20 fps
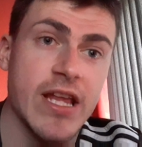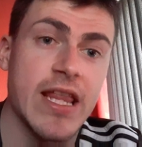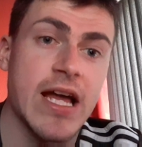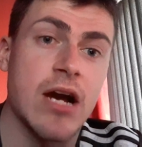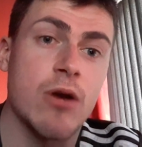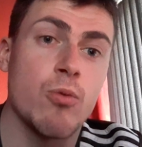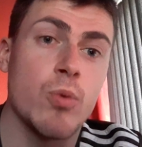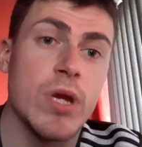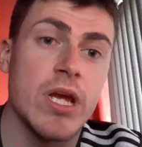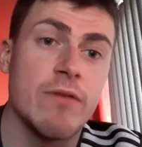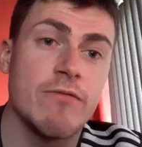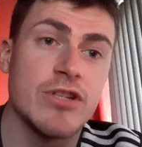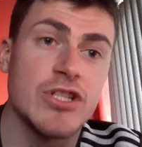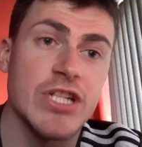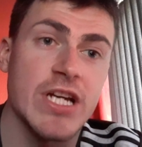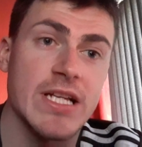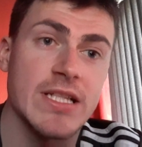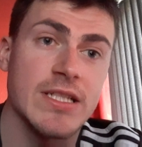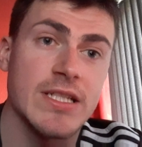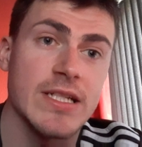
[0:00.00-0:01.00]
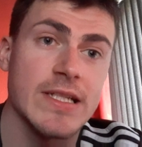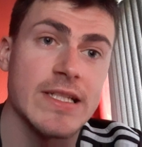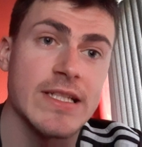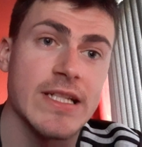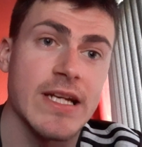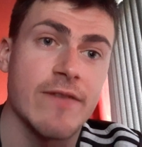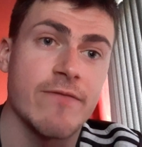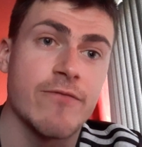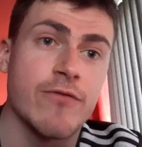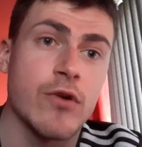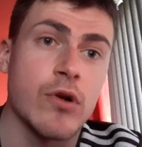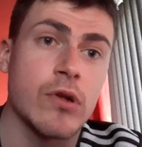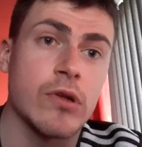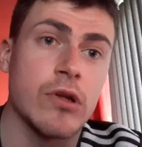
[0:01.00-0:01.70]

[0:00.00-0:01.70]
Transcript: that we rejected several